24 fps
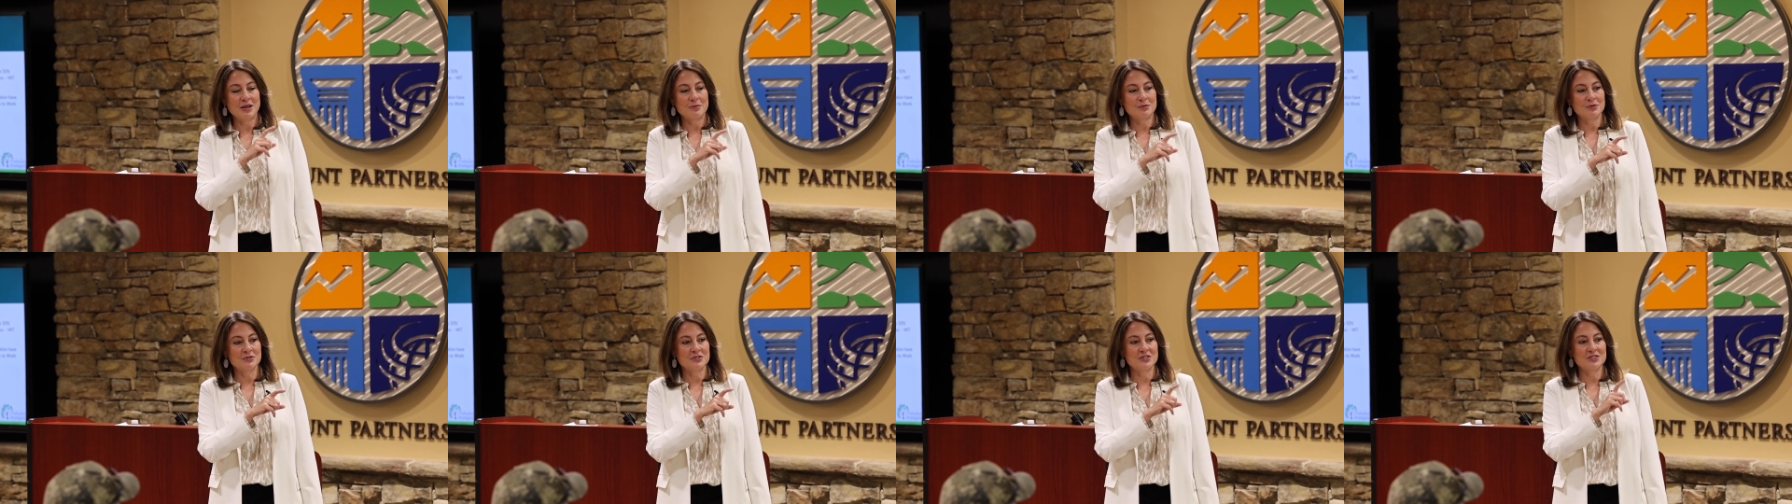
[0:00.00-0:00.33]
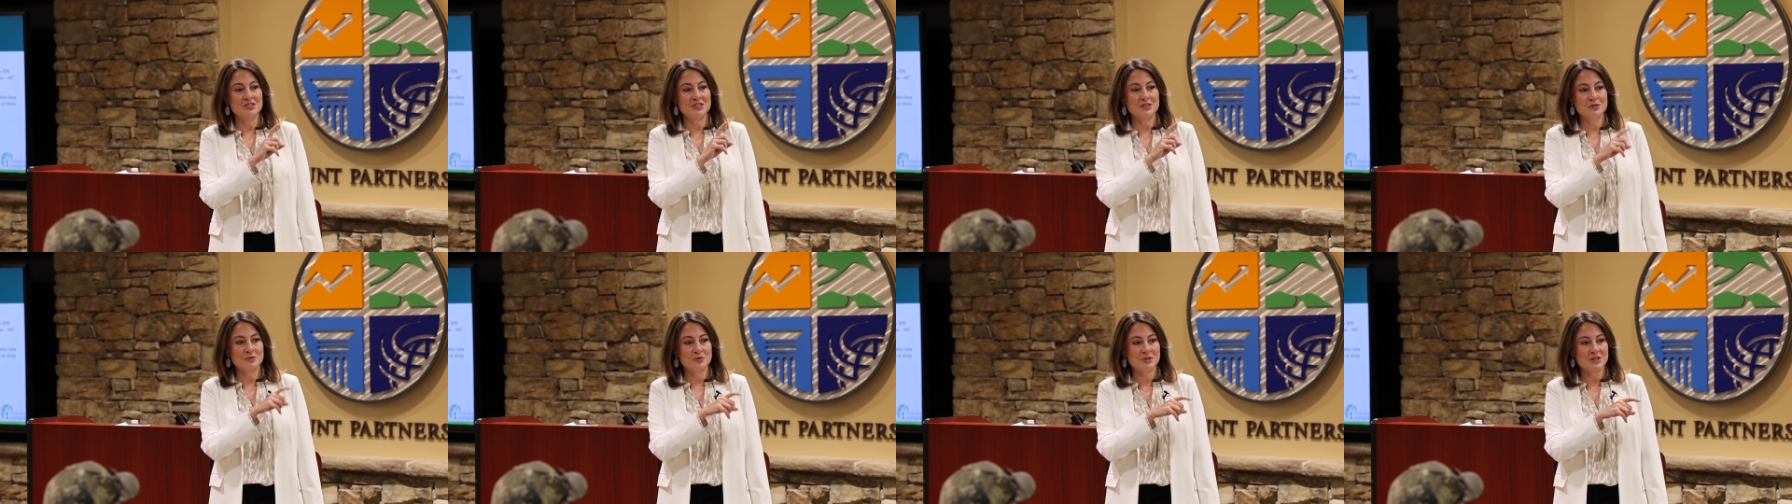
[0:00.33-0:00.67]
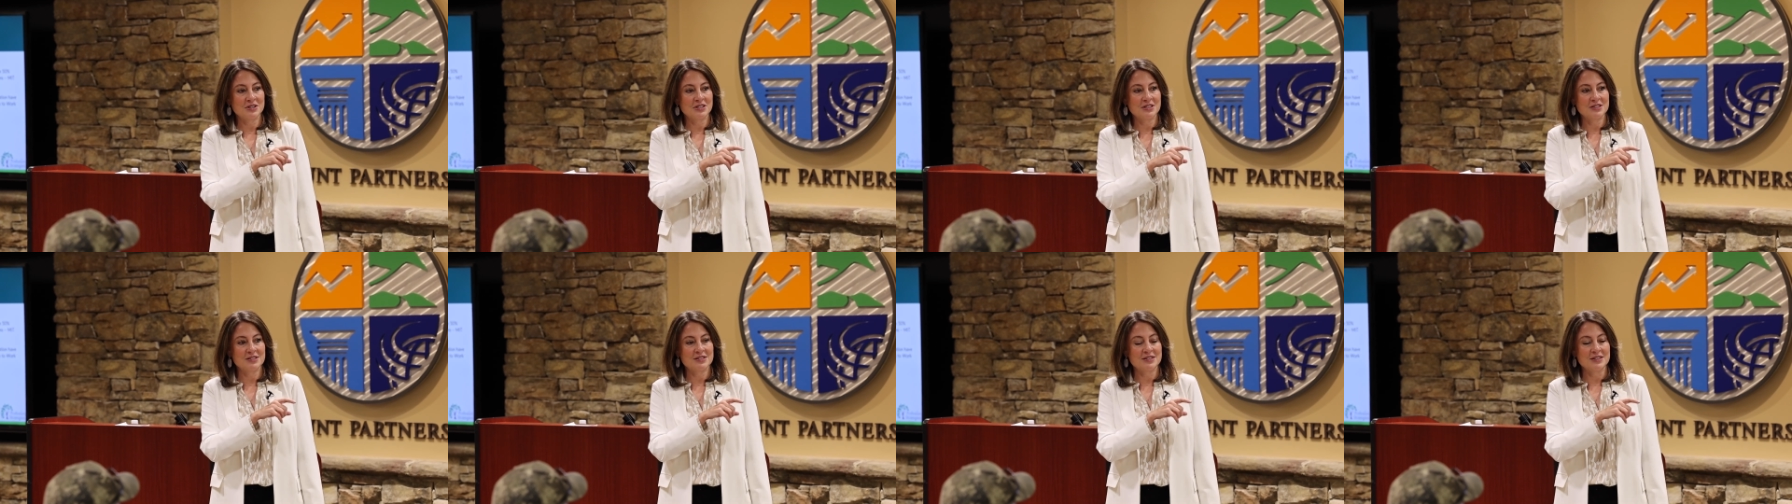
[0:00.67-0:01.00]
able to deal with
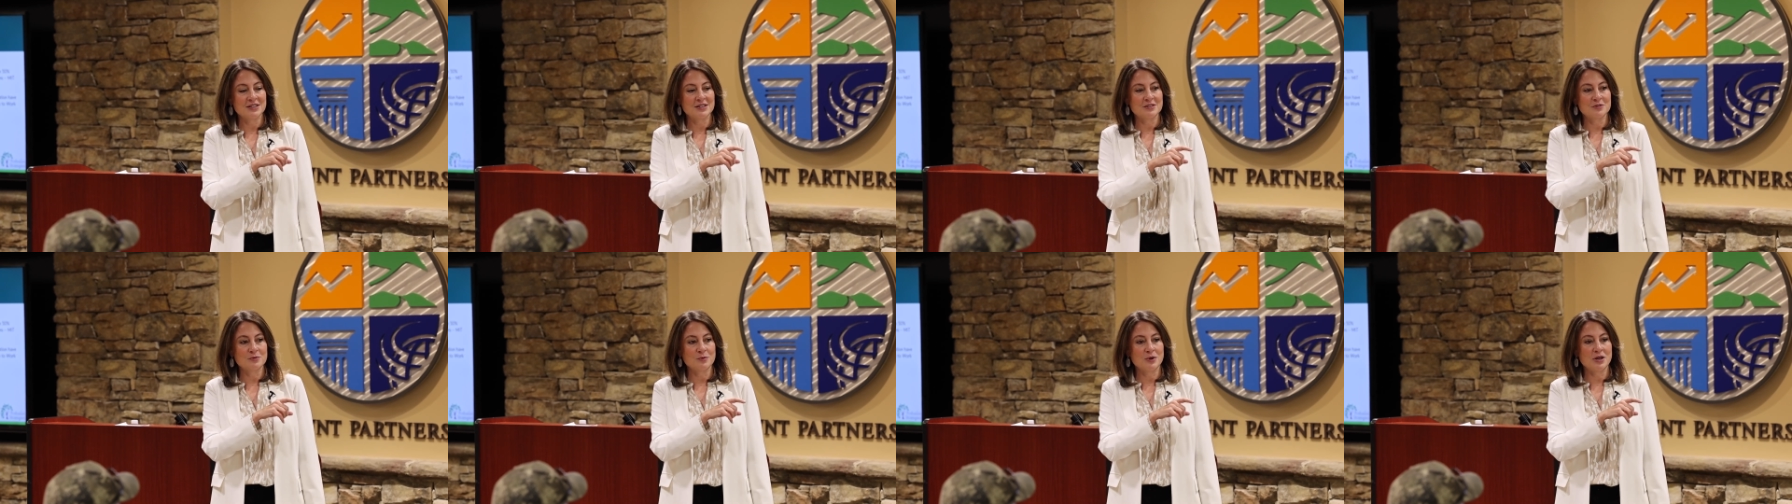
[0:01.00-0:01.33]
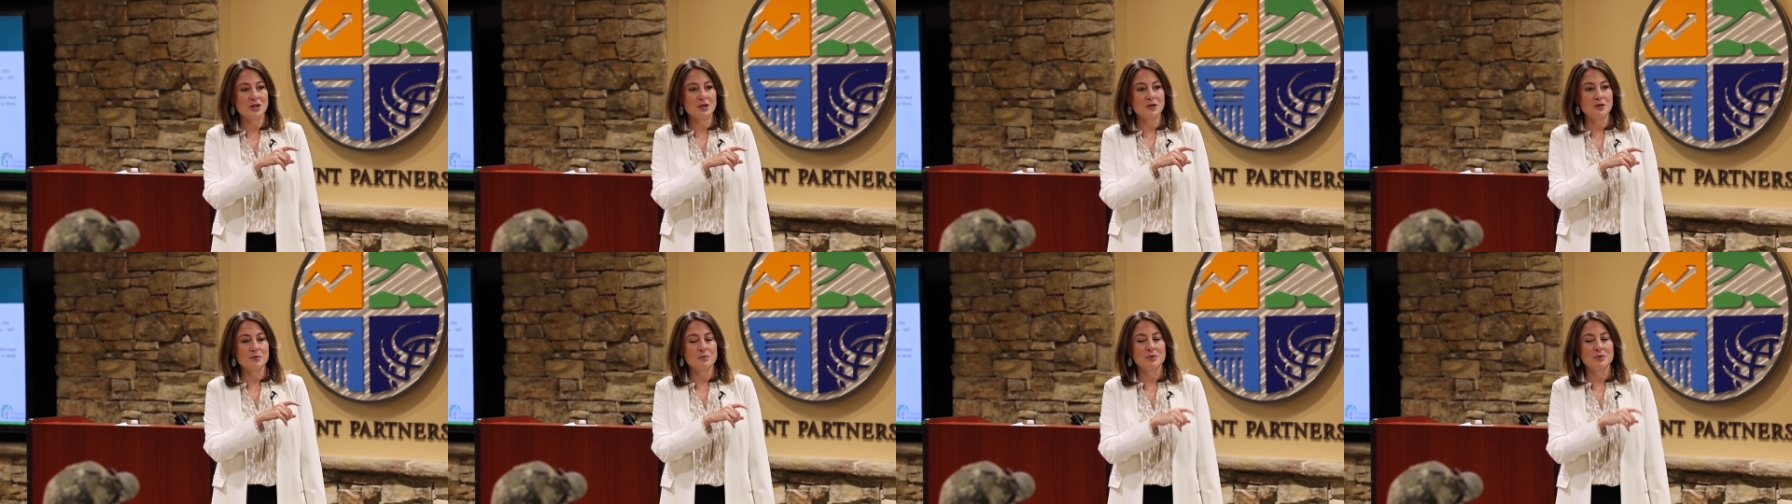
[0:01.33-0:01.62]
these things well,